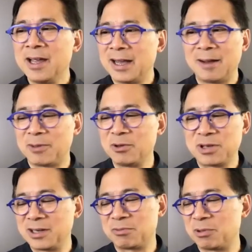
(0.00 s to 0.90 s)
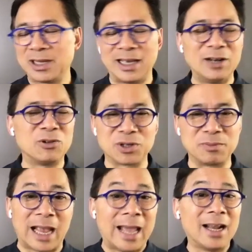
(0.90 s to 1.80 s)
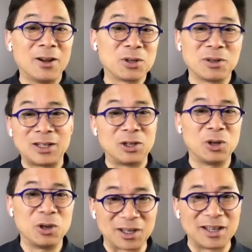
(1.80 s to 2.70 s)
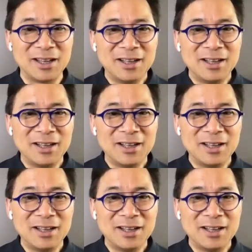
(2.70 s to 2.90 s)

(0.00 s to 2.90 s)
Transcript: Um, those things really interest me, and I also like to cook,